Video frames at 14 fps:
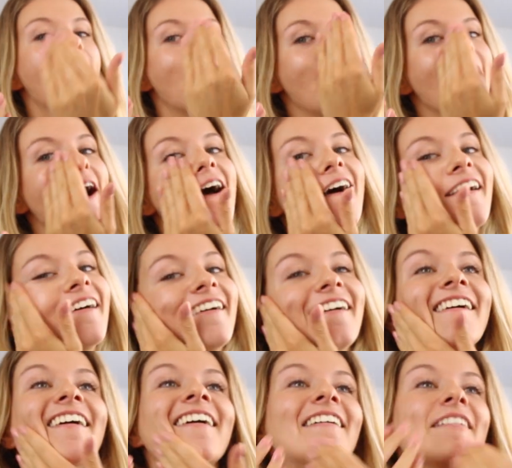
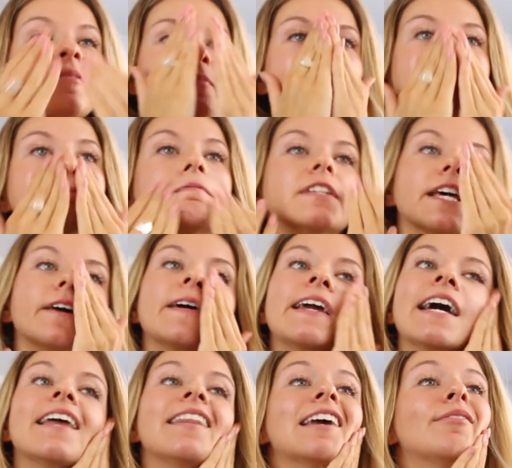So
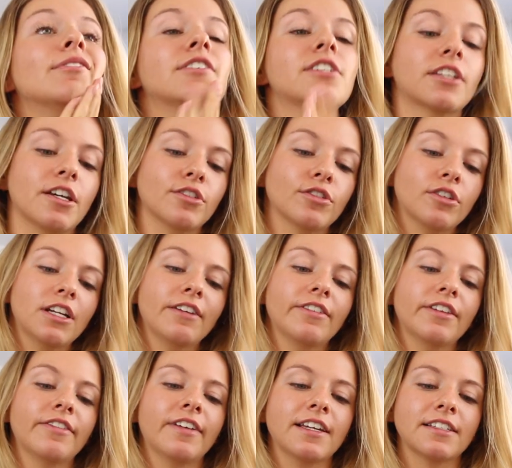again, that one just goes all over
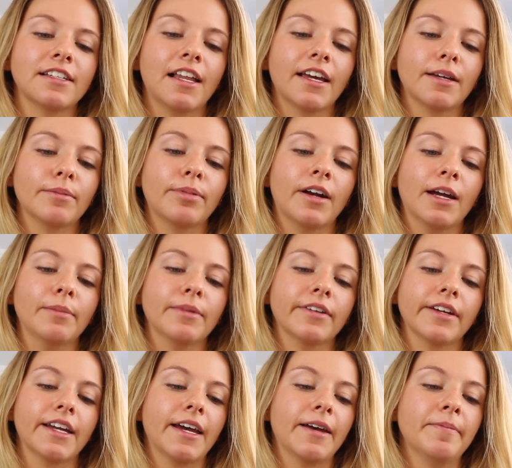the face like a primer
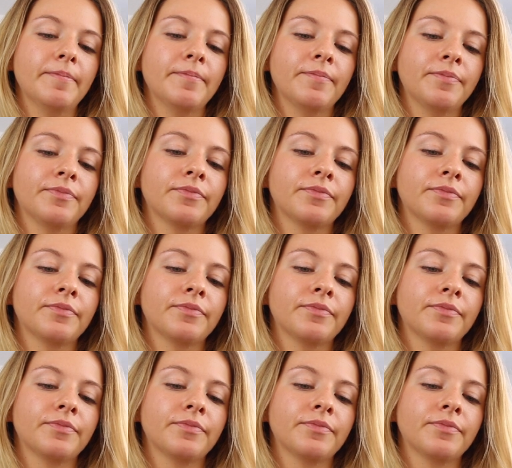again.